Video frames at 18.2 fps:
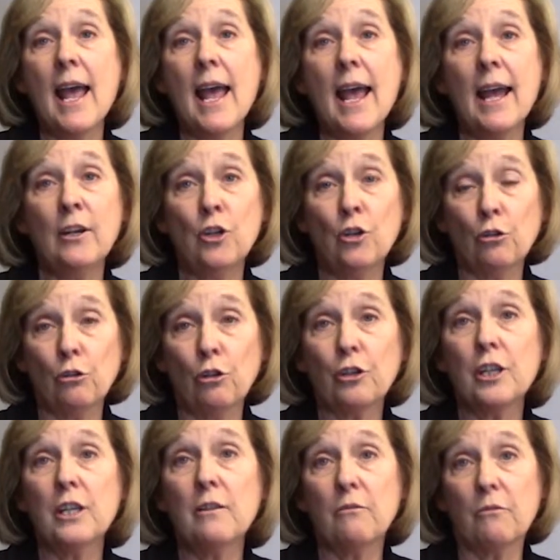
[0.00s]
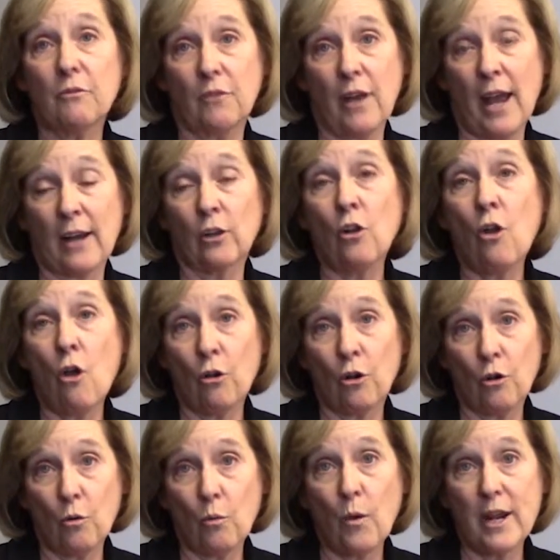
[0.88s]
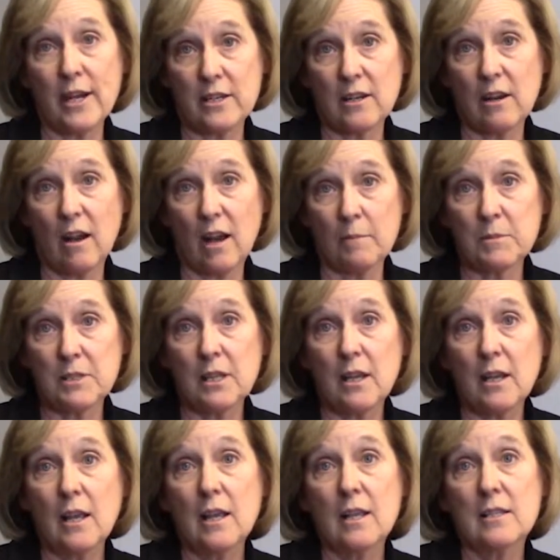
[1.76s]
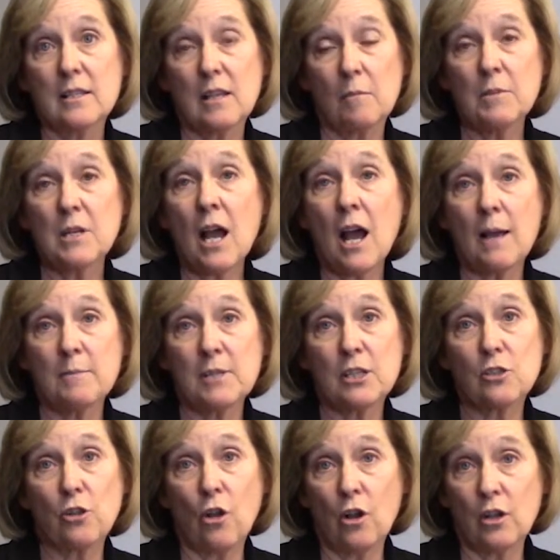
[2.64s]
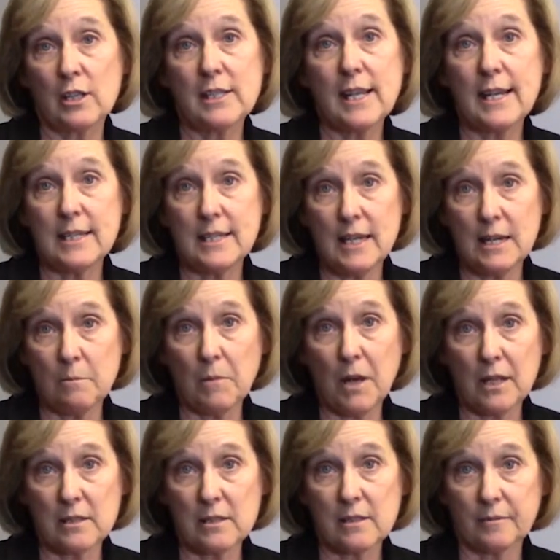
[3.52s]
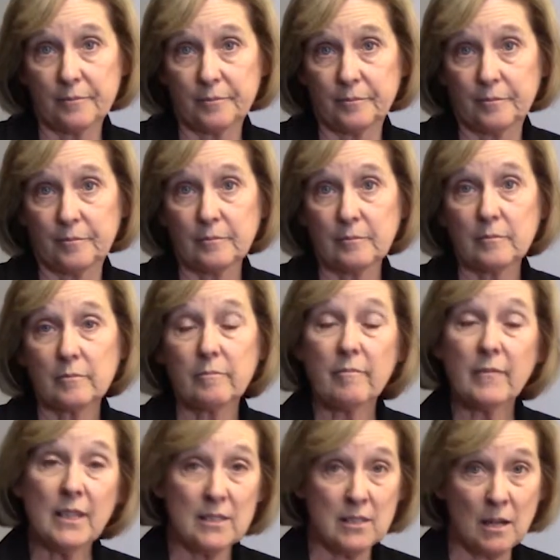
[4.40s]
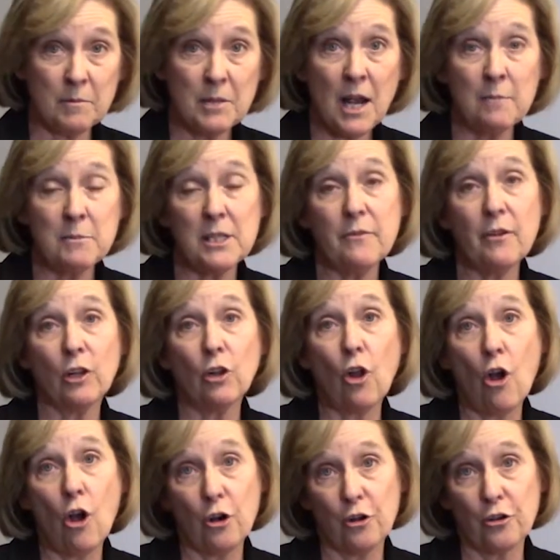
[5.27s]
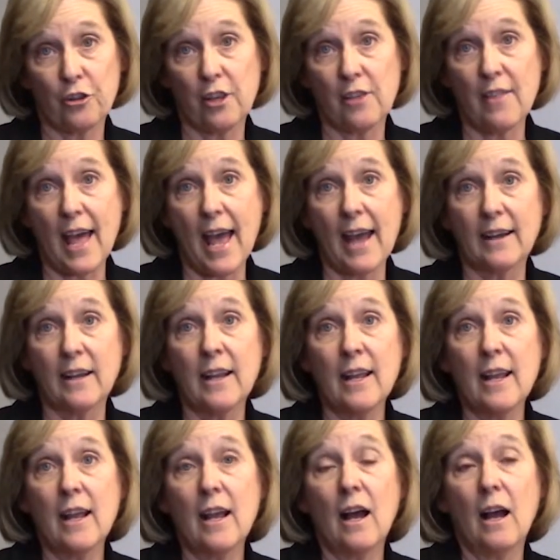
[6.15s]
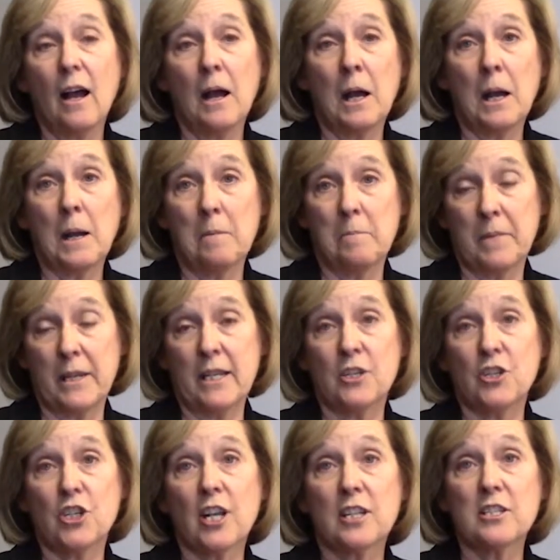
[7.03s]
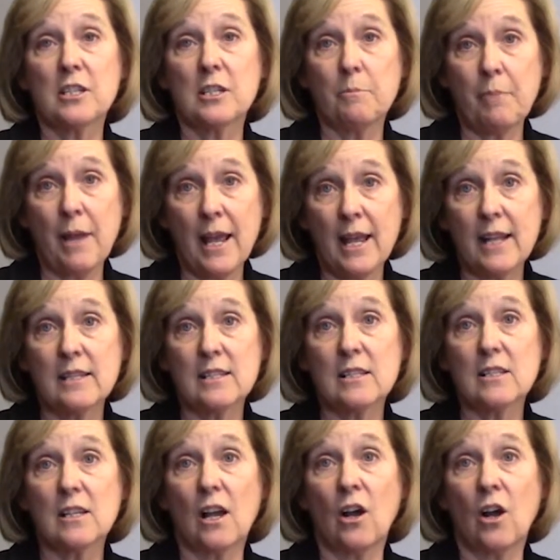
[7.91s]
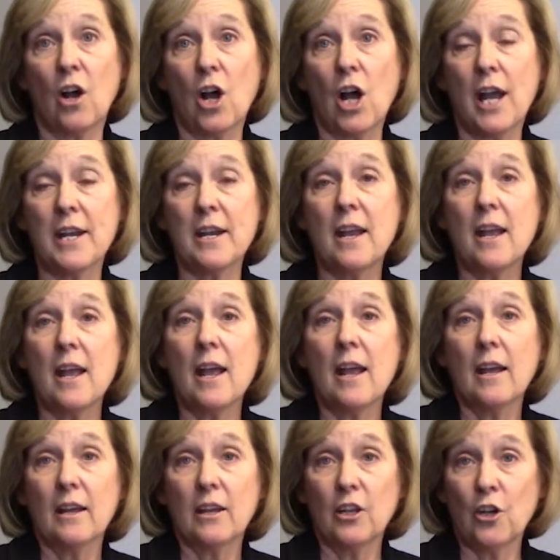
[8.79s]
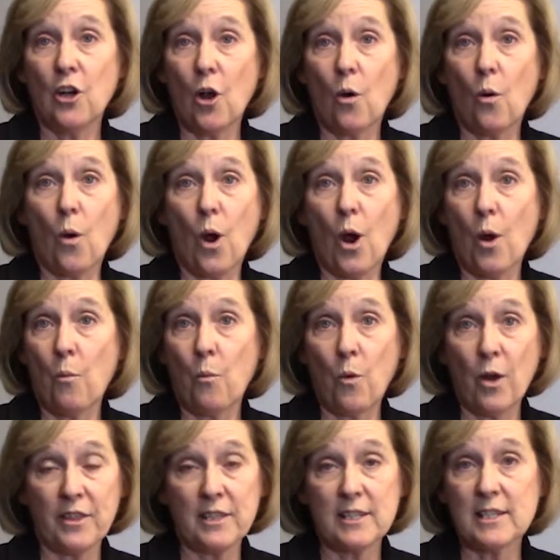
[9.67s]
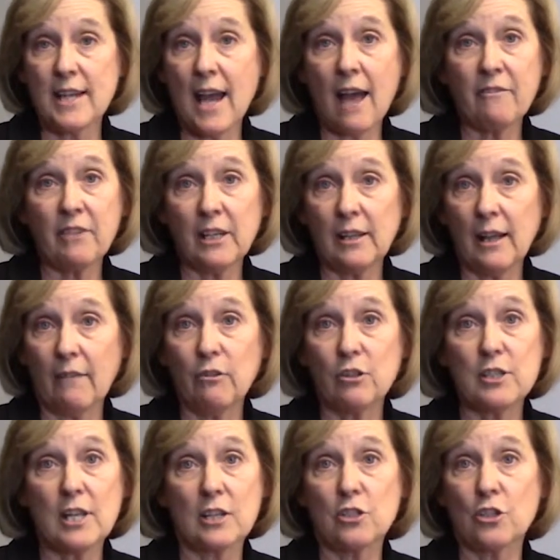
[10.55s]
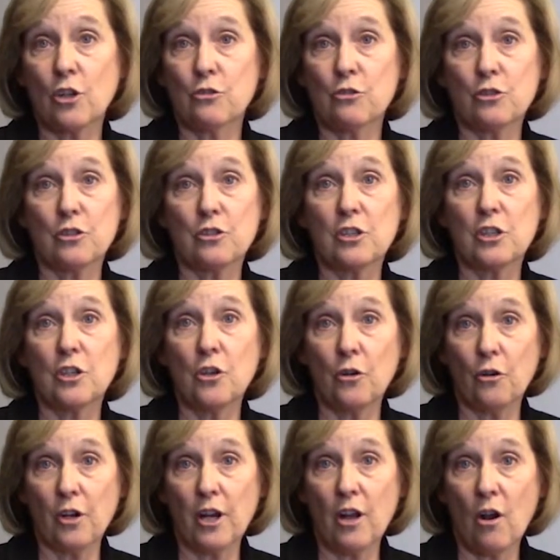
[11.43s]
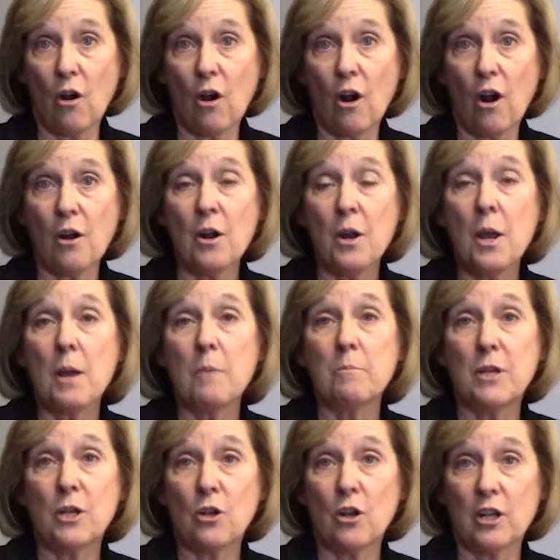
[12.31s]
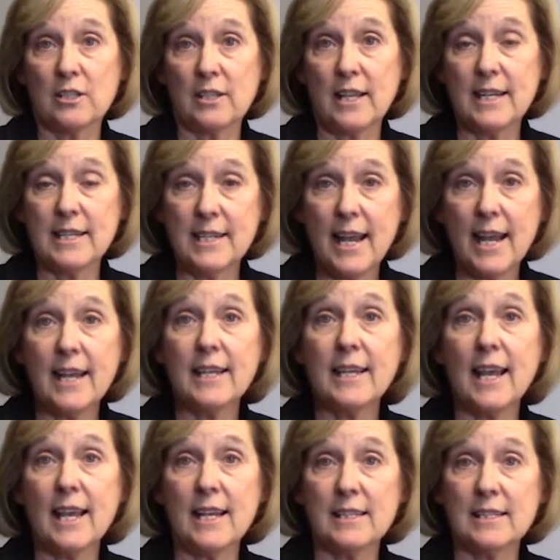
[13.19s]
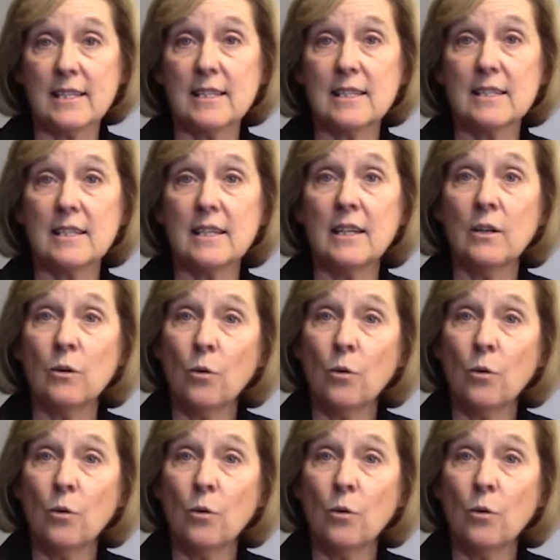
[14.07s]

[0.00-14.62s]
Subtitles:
And you're looking at longer wait times, sometimes as long as 18 months, sometimes even longer than that. It just depends on what the staffing levels at Social Security are, because they take cases in